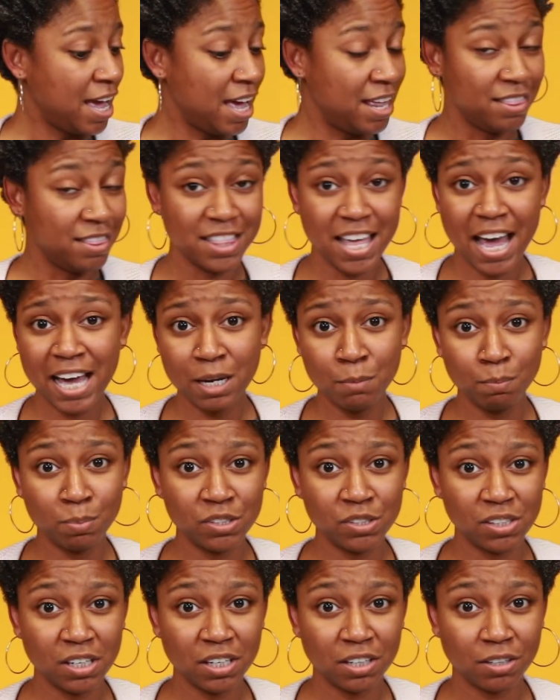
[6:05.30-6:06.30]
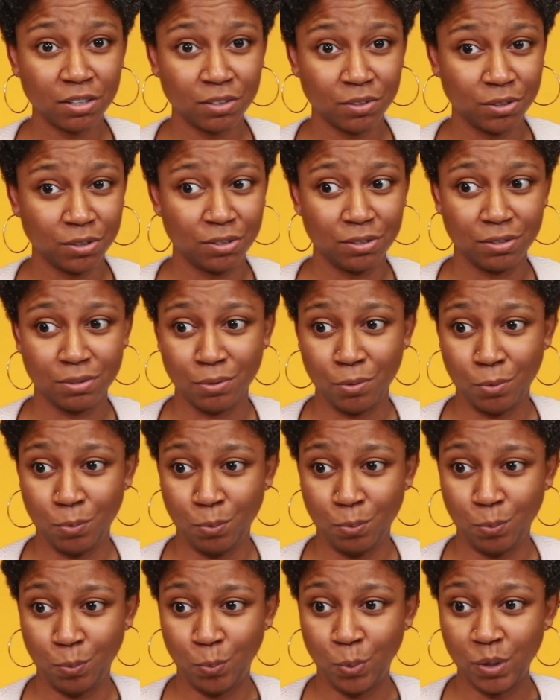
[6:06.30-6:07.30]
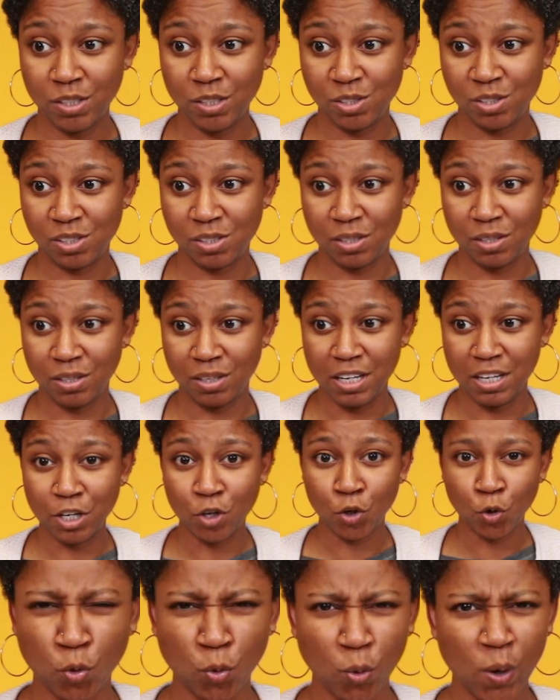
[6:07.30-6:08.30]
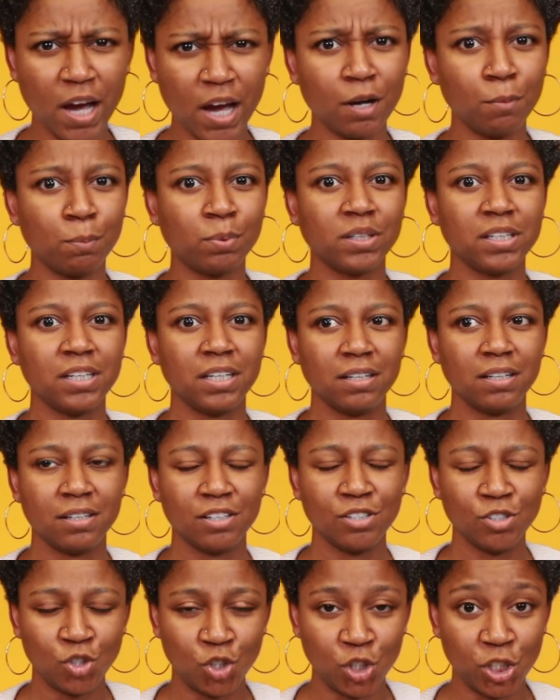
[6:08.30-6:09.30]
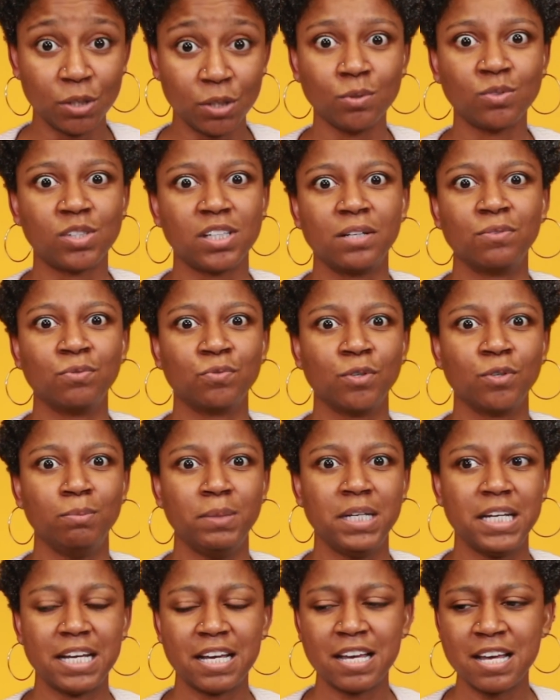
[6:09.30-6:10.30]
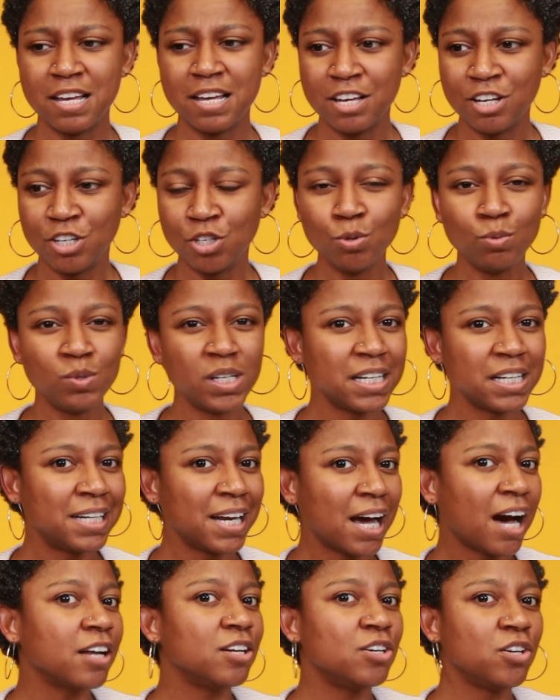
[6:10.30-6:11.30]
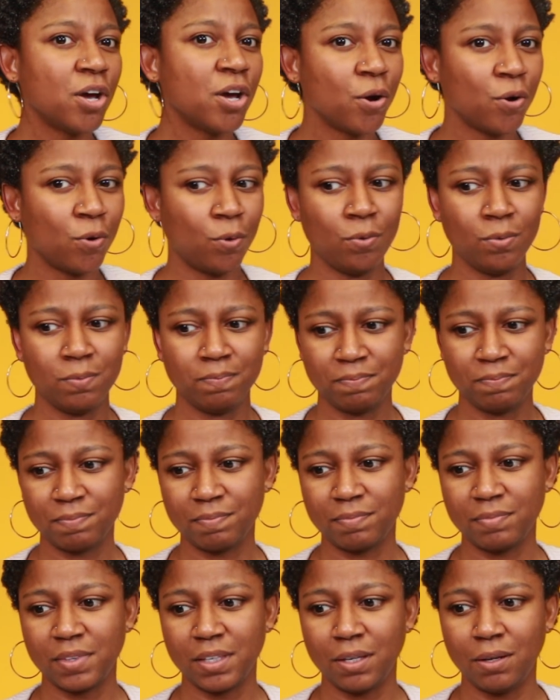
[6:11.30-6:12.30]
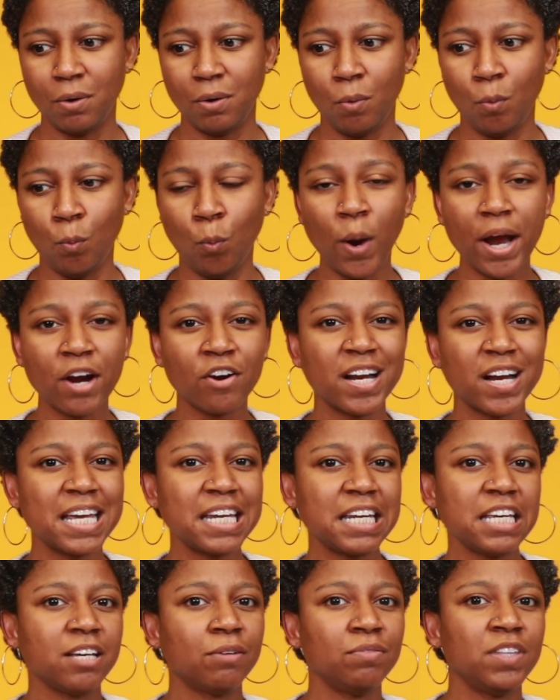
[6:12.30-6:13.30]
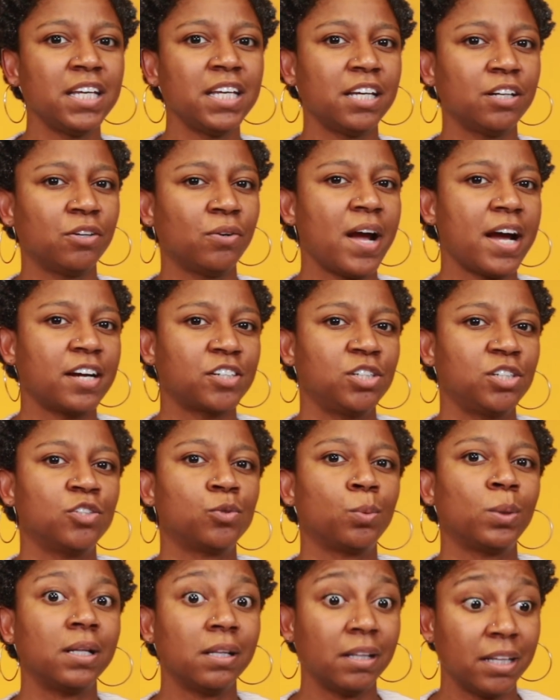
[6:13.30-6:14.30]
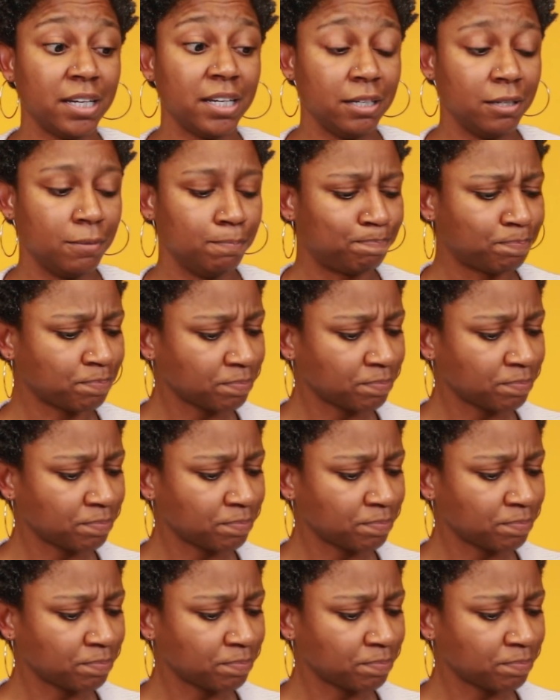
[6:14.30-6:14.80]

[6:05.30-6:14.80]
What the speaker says: And that in particular was incredibly jilting for me. You did not know where any of the interactions would lead.